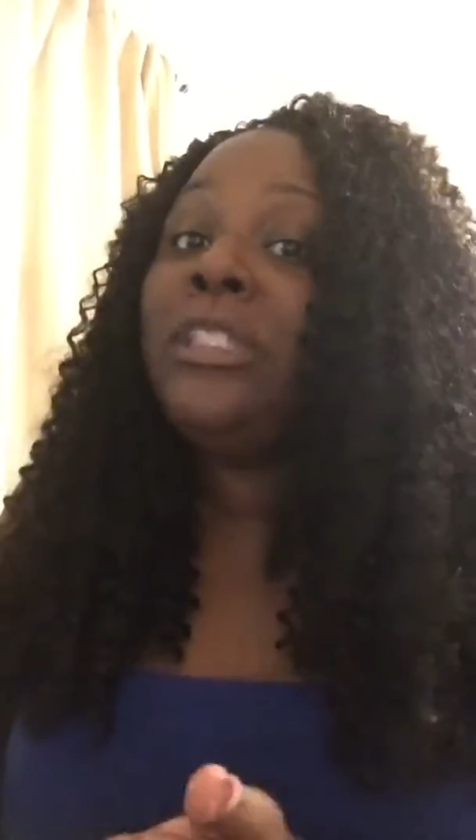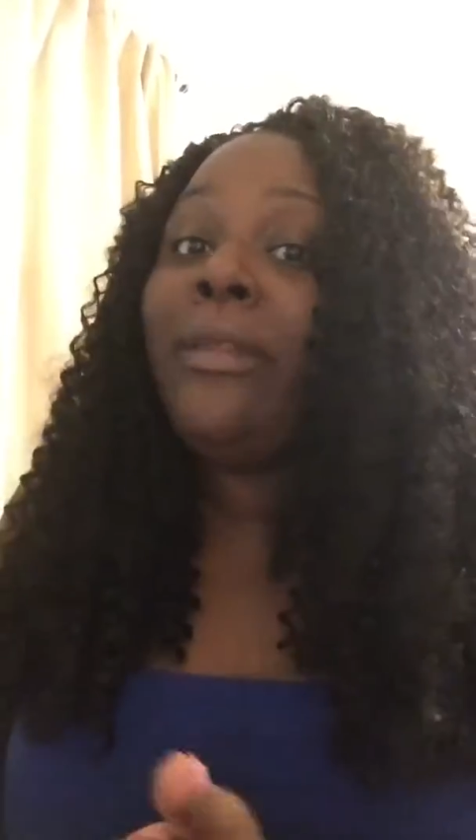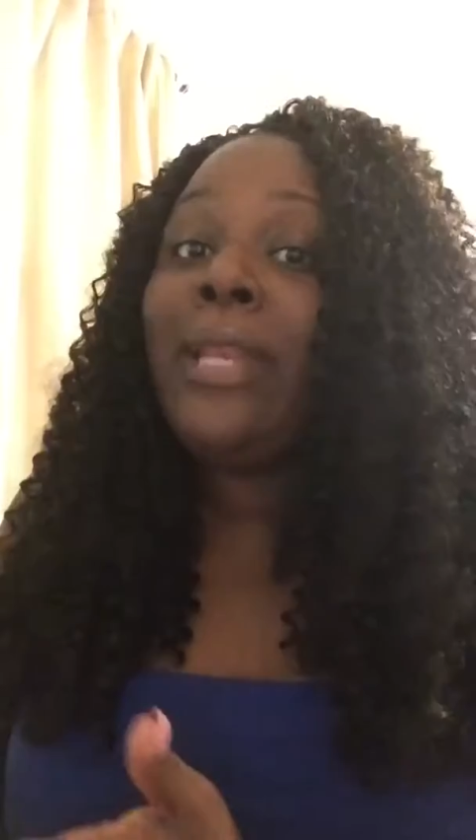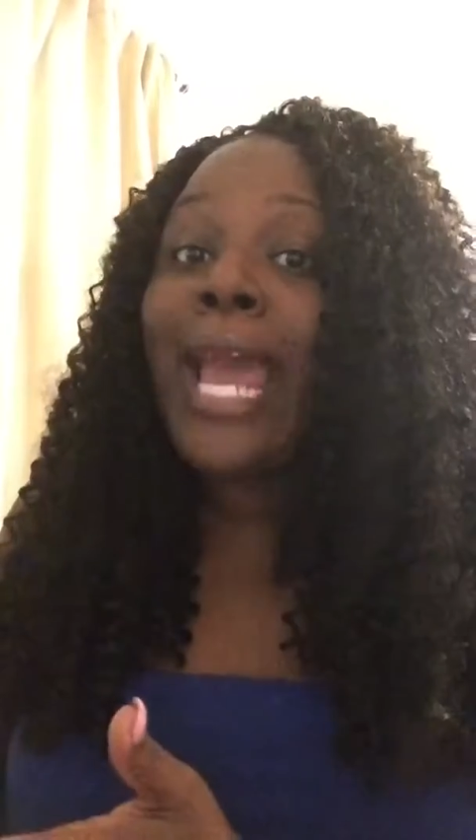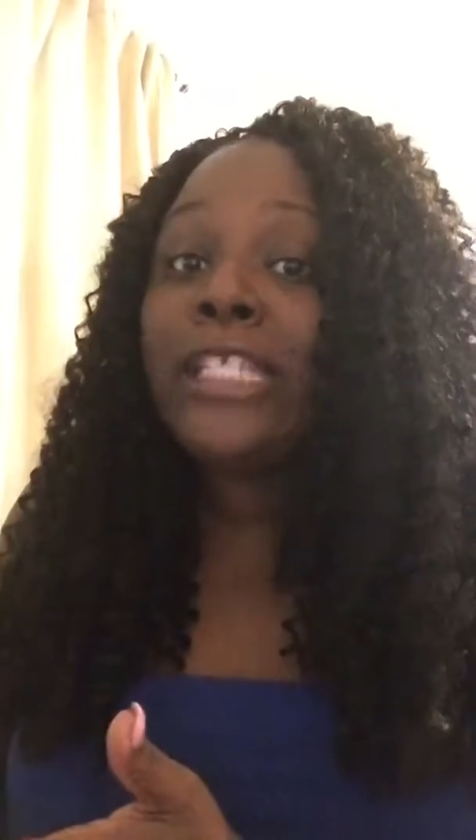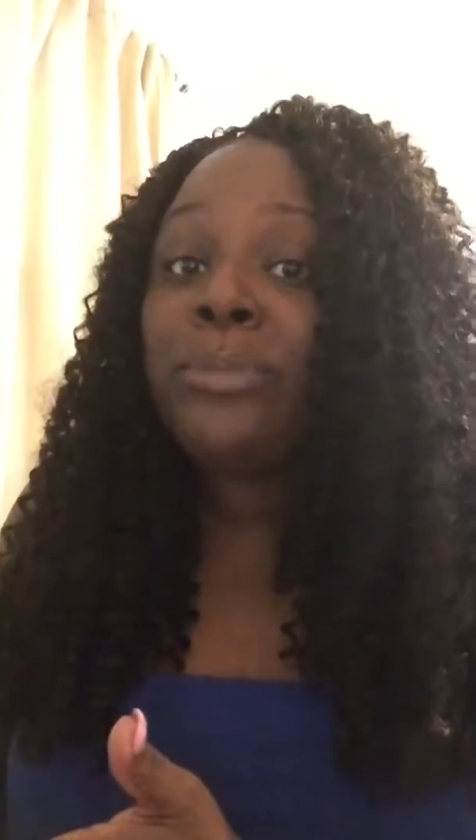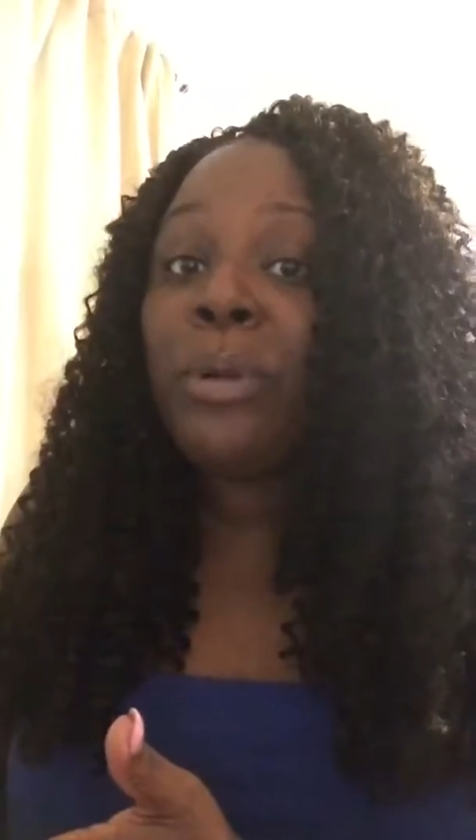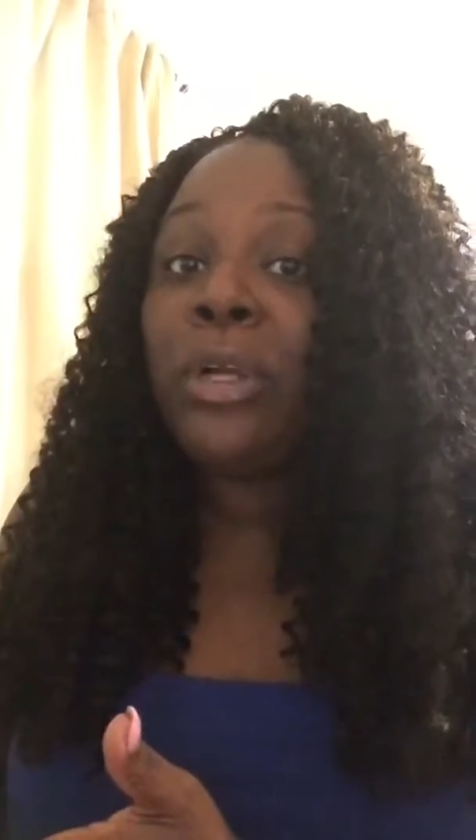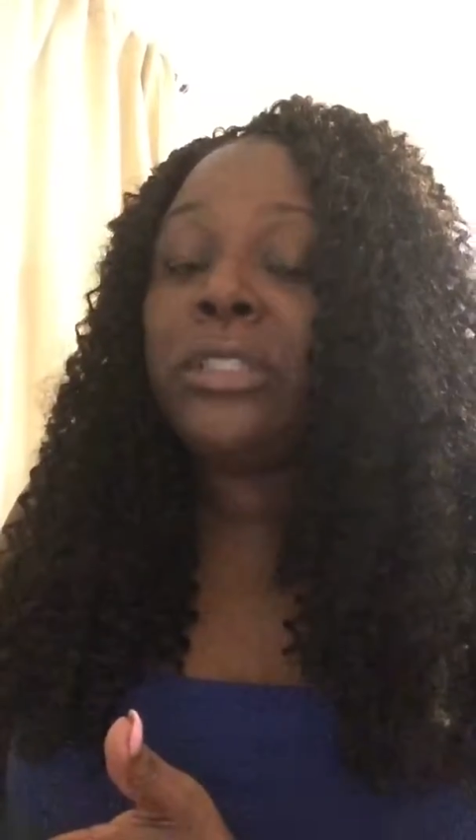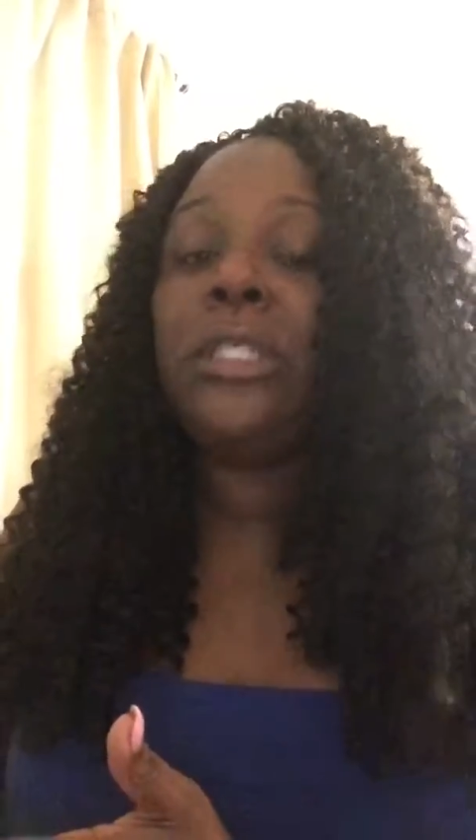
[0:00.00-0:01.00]
to the next
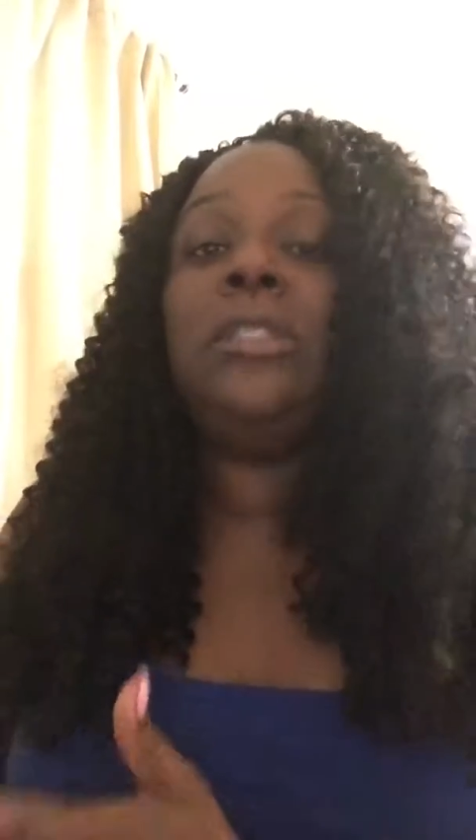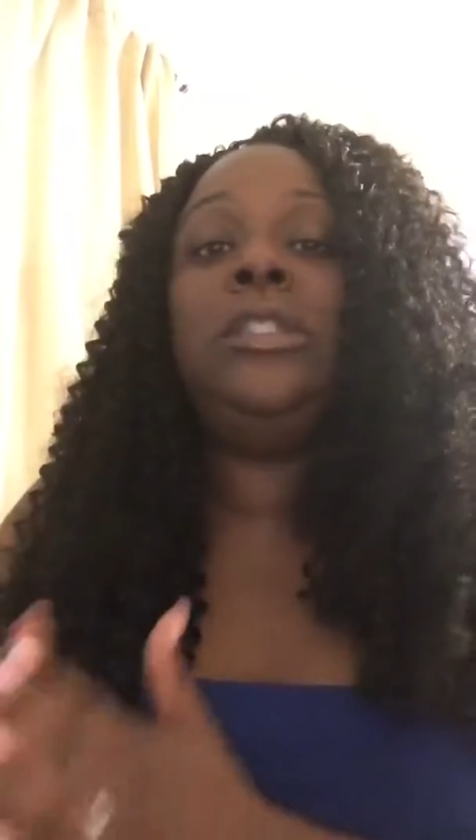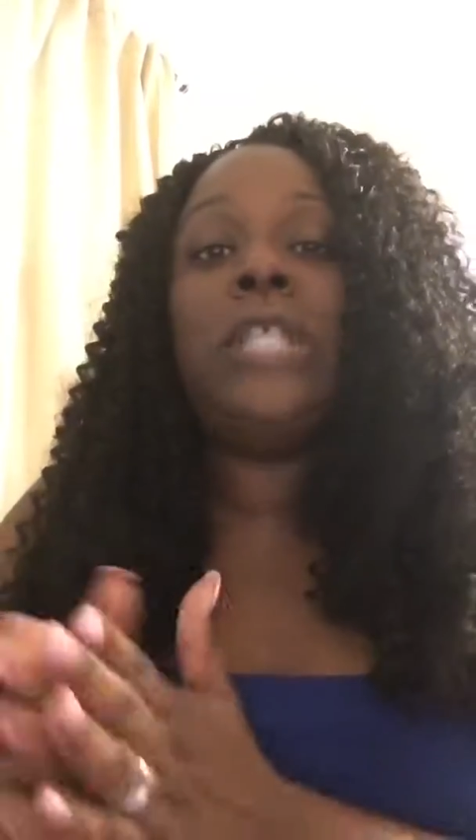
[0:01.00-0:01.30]
person.